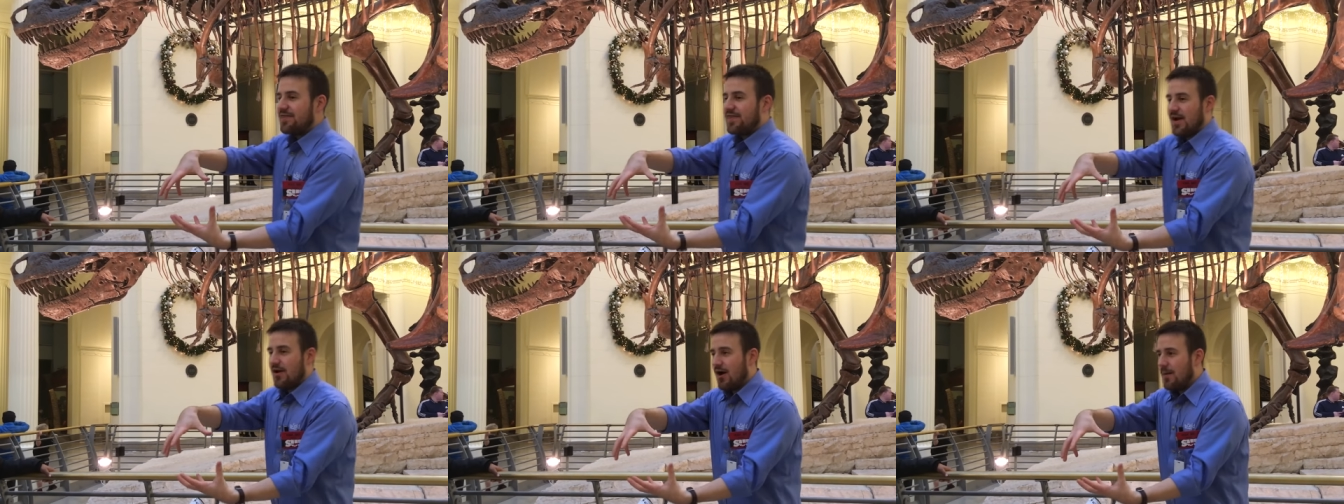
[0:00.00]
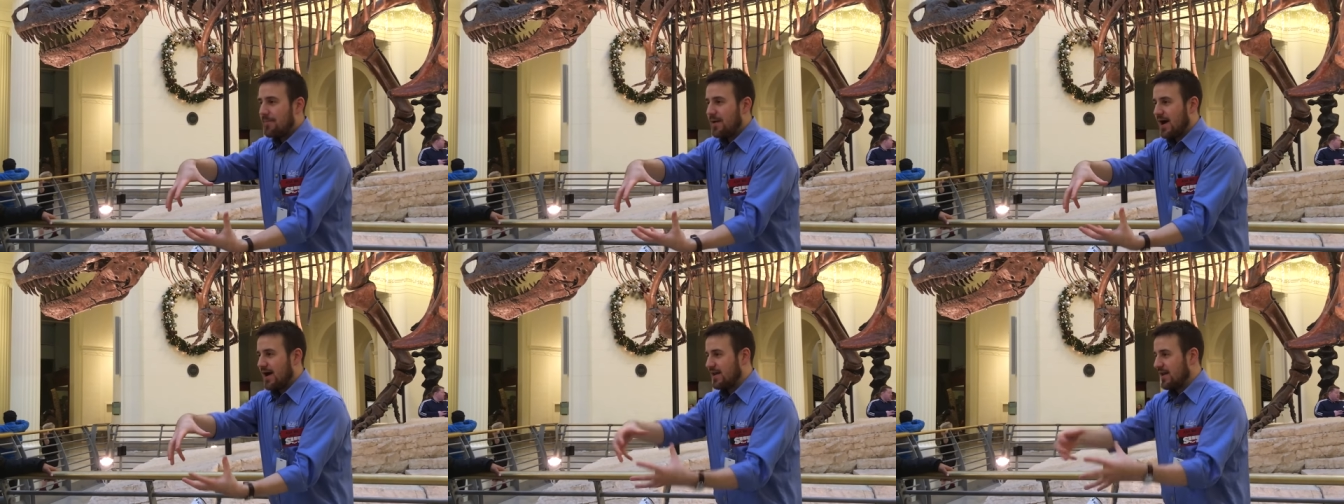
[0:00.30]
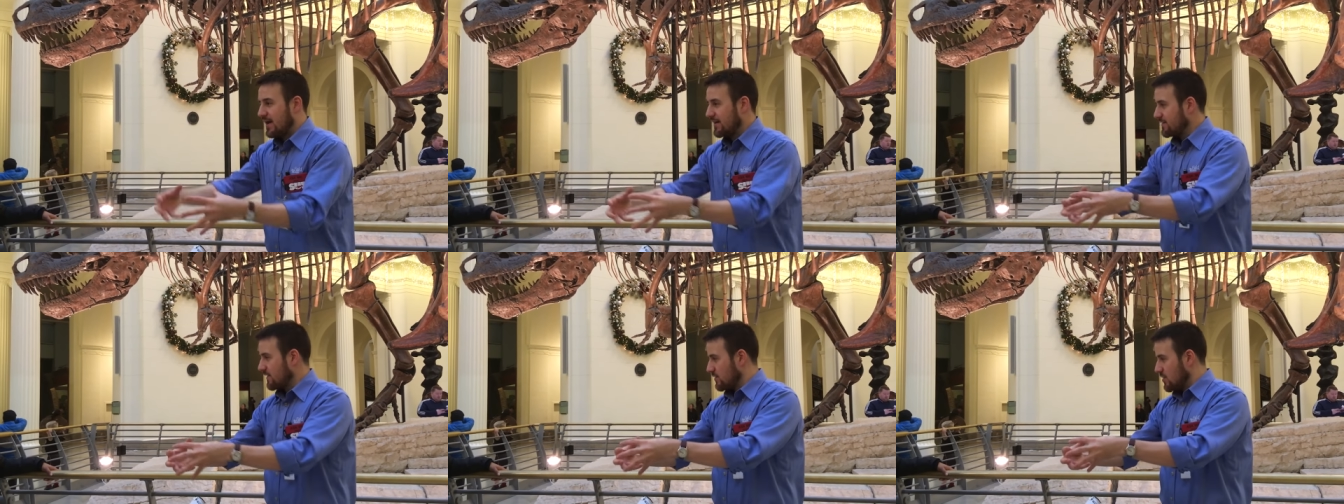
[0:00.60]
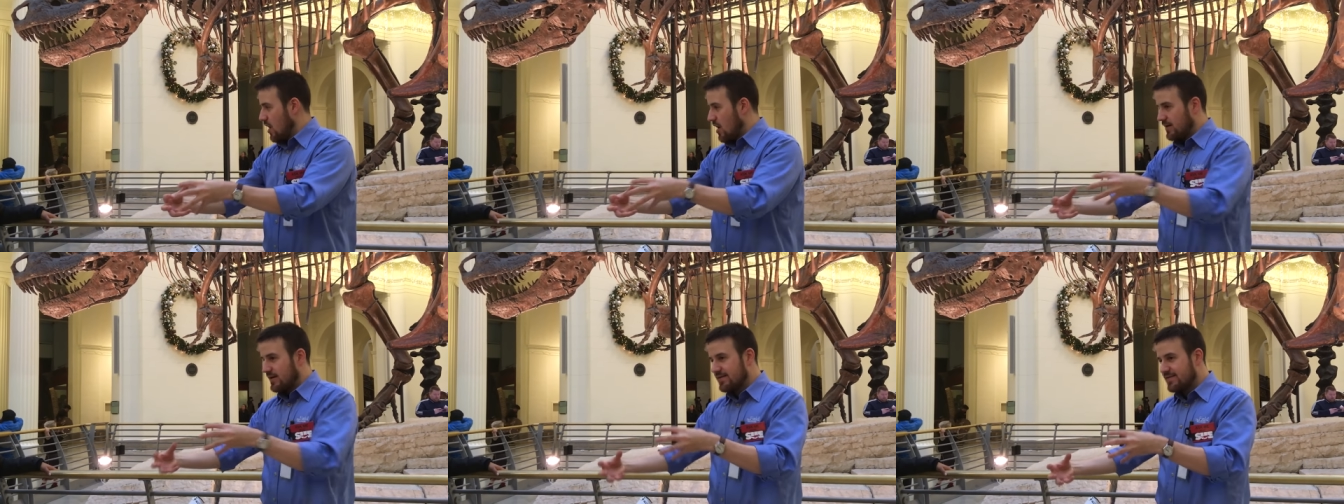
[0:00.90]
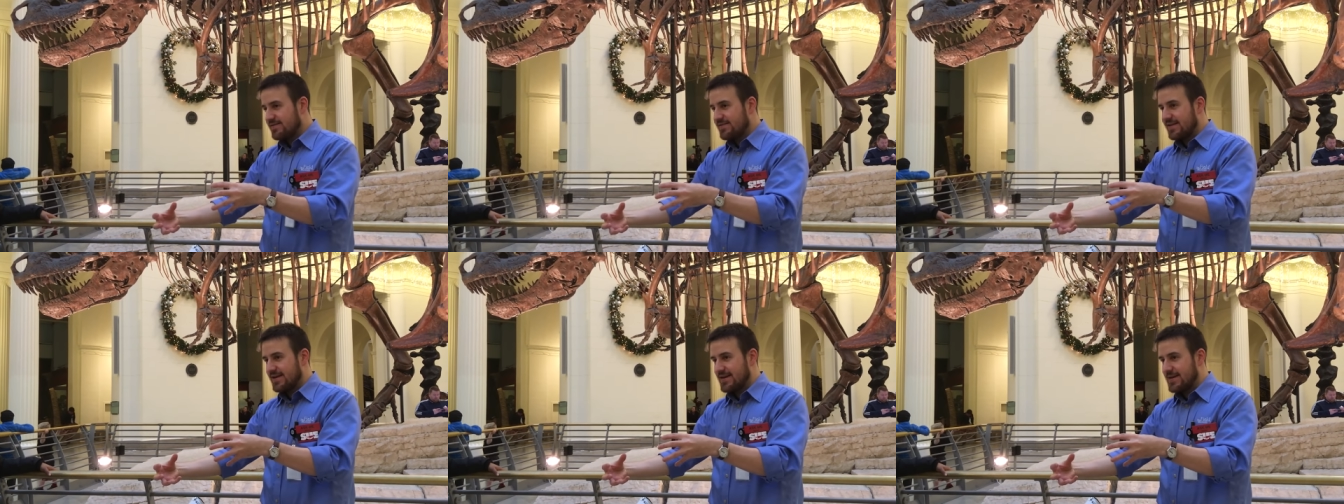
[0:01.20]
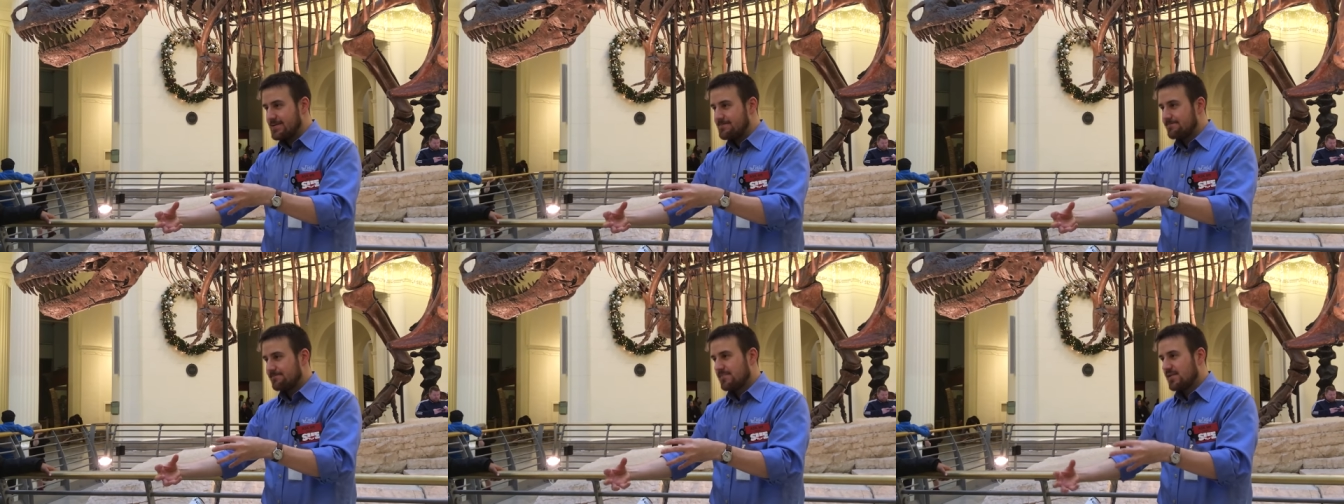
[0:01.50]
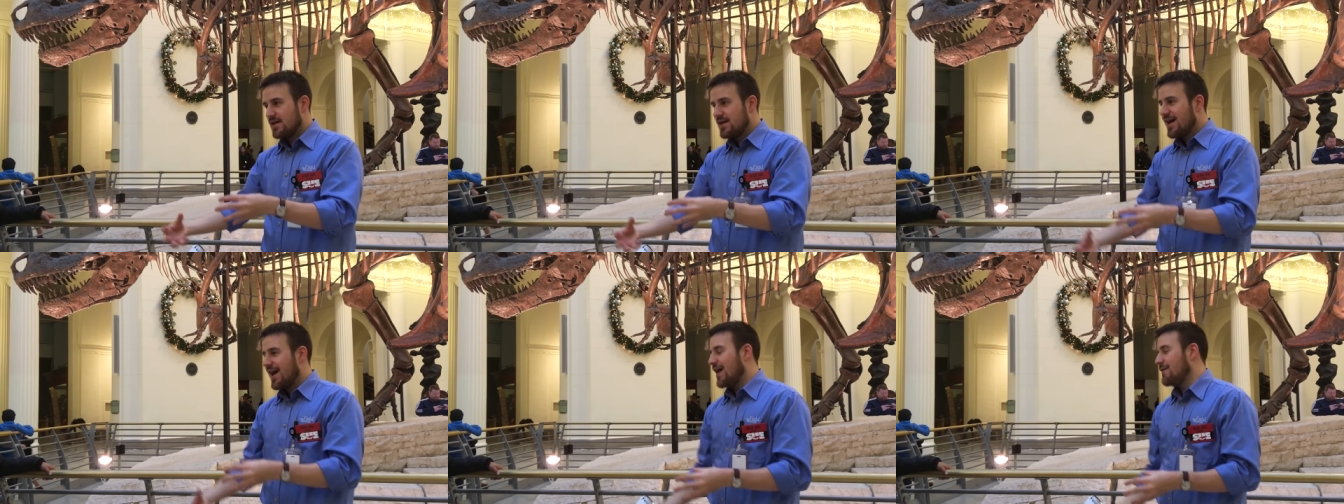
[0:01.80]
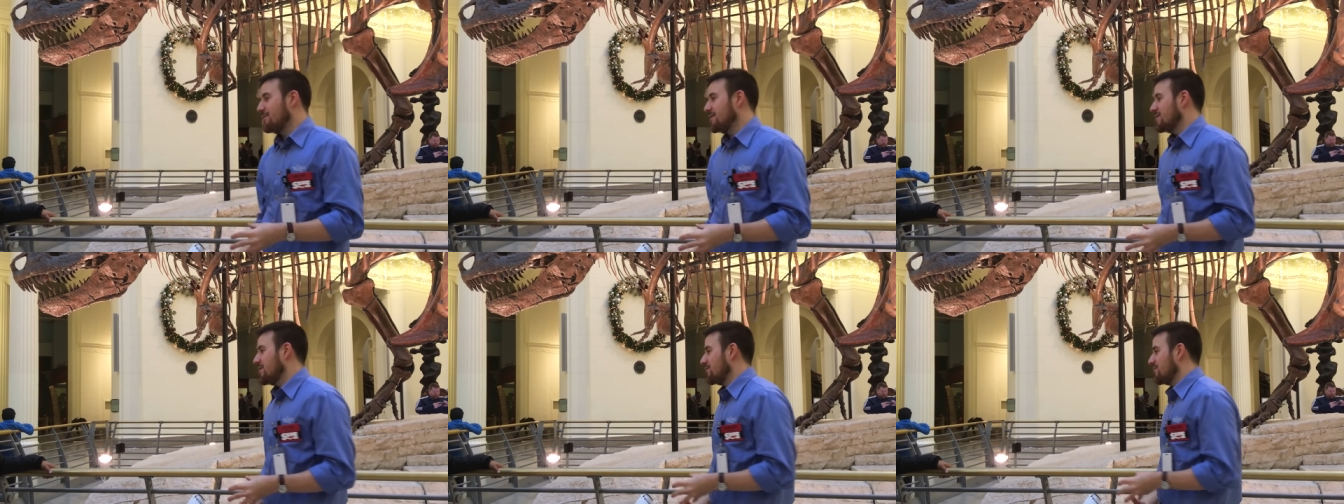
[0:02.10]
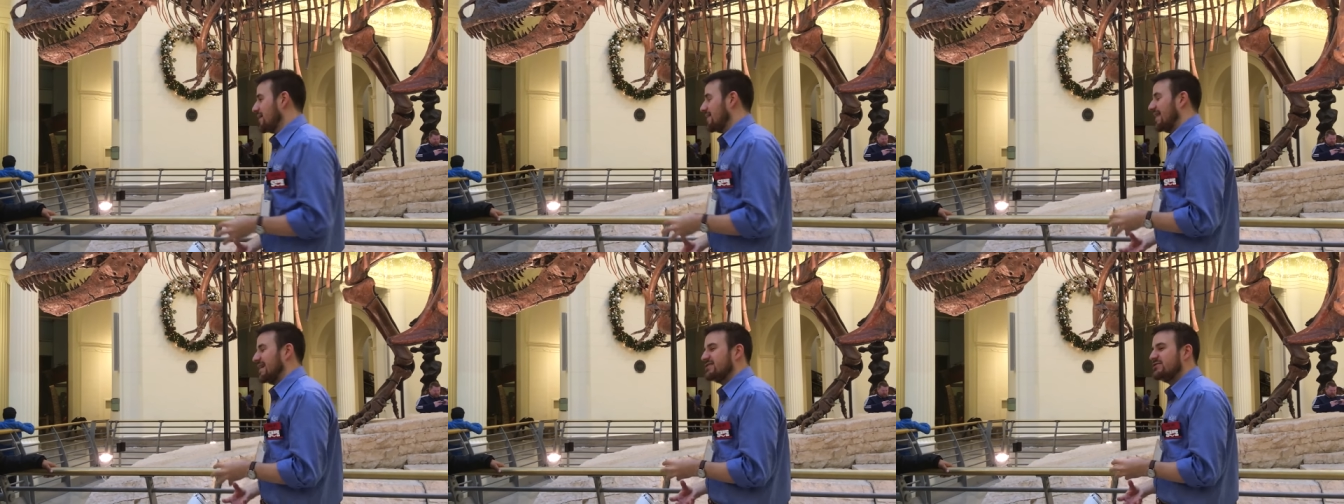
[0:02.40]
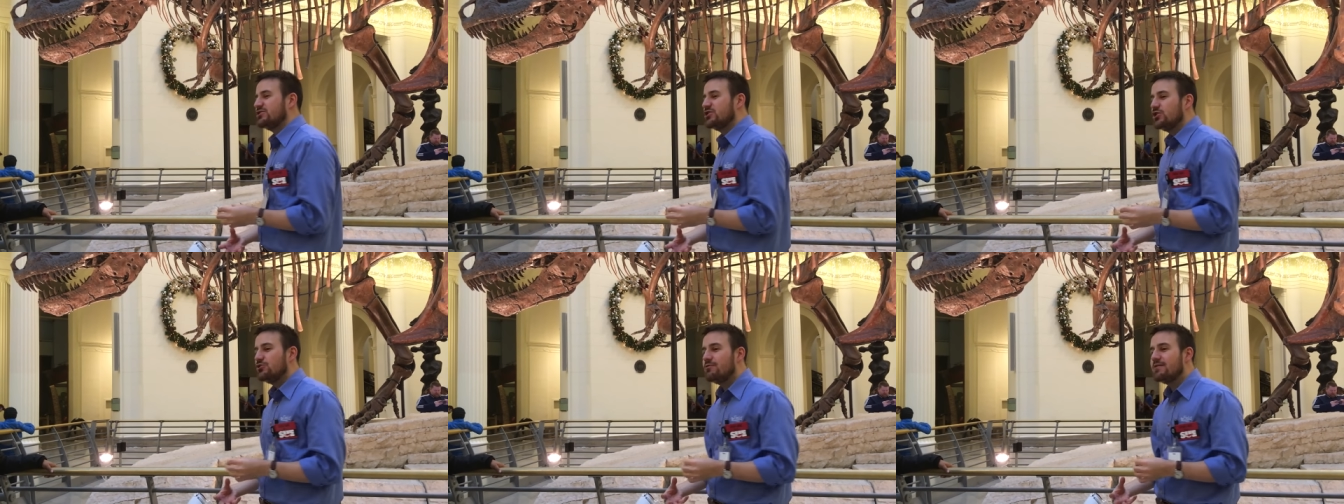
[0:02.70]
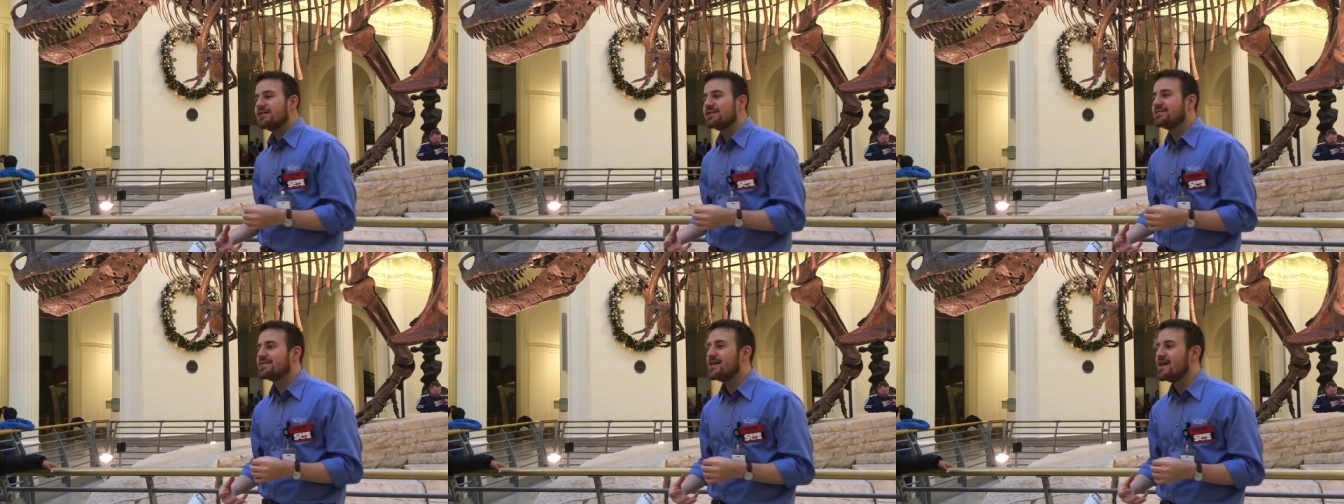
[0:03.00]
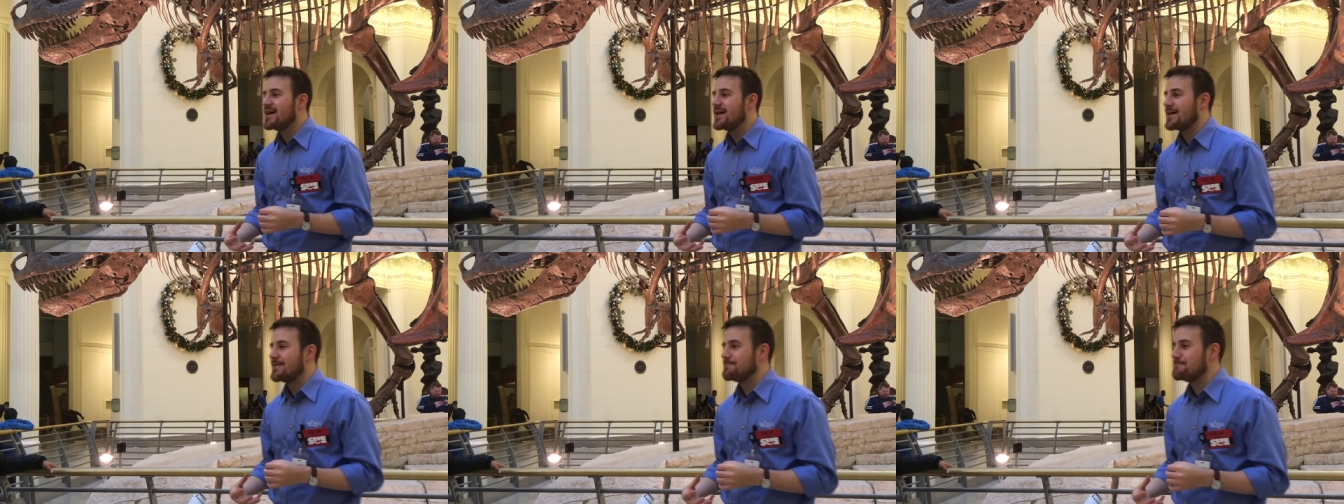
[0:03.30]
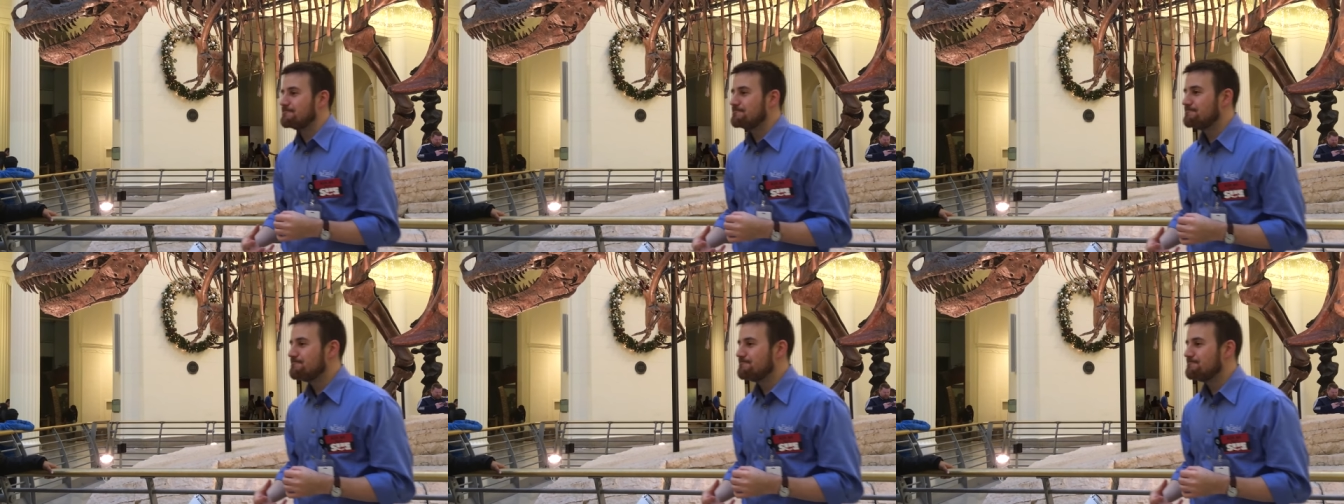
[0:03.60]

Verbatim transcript: Theropod eggs are long and skinny, and we know they lay two at a time.